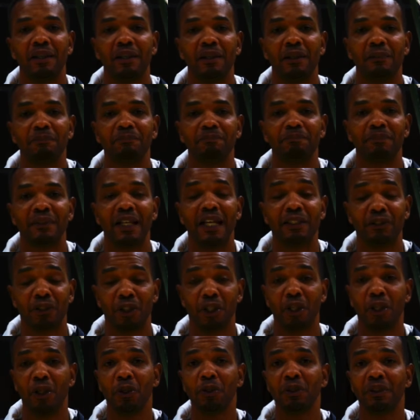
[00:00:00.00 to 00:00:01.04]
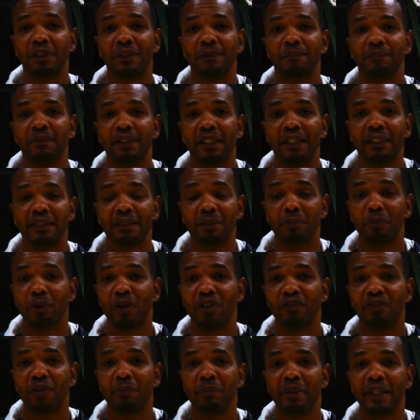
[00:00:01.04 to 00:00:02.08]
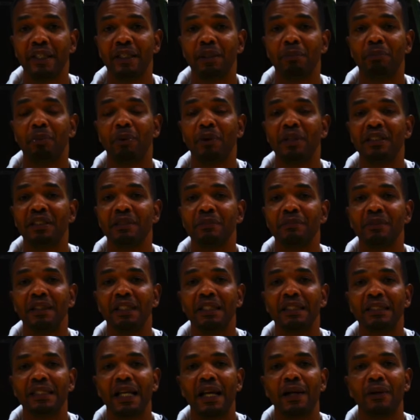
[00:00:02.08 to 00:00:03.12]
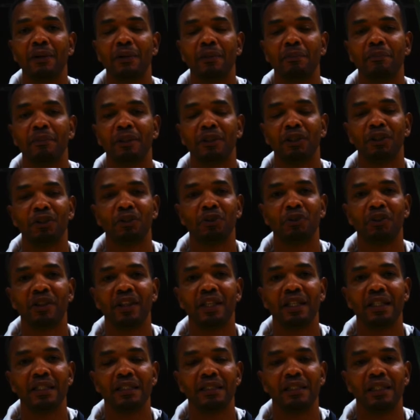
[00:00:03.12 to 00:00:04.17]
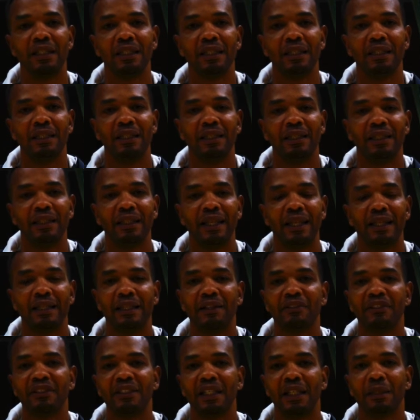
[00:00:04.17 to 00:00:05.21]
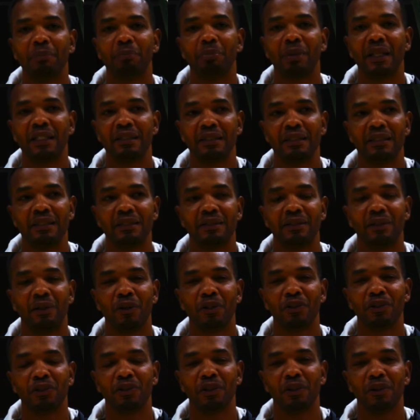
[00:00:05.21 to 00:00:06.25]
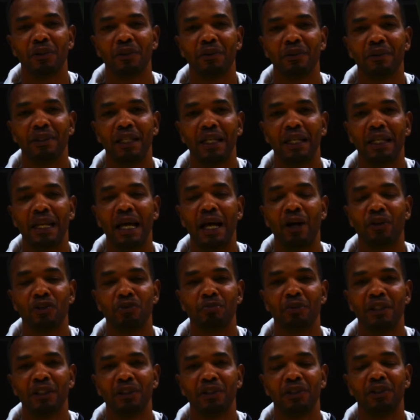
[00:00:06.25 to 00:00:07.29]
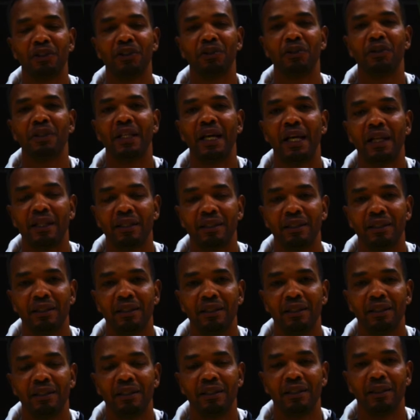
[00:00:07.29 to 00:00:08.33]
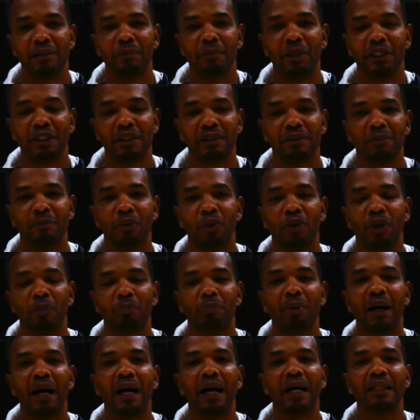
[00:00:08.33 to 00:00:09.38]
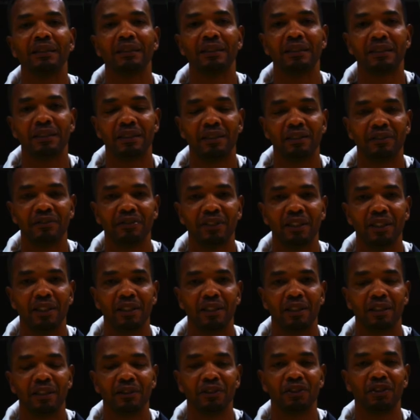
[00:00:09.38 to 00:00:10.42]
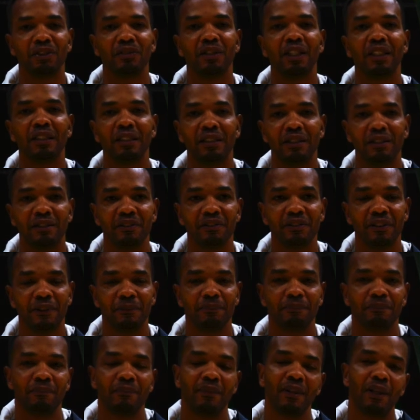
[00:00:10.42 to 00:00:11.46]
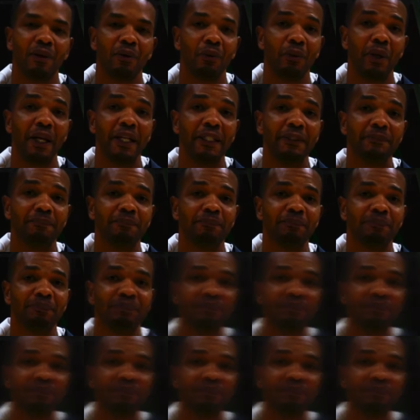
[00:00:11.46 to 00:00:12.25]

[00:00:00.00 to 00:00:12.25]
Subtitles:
As a coach, it is important for me to point some things out, but the truth is that an FCA presence also allows me to do that in a much more positive, constructive way.